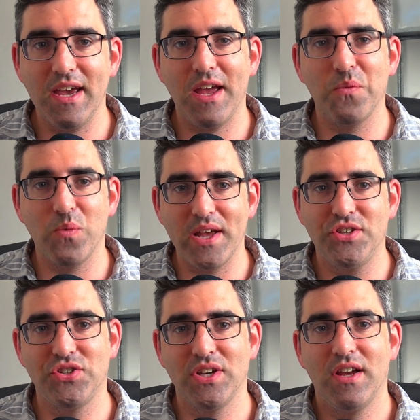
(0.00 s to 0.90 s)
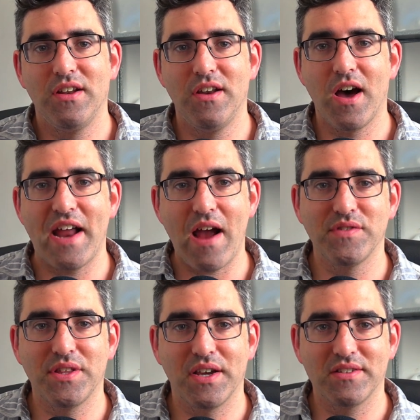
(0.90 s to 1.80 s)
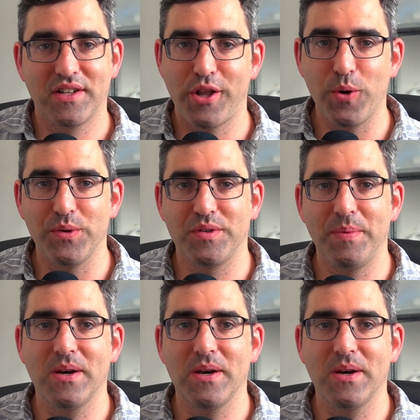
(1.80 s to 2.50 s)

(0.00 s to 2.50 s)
in which not everything is closed,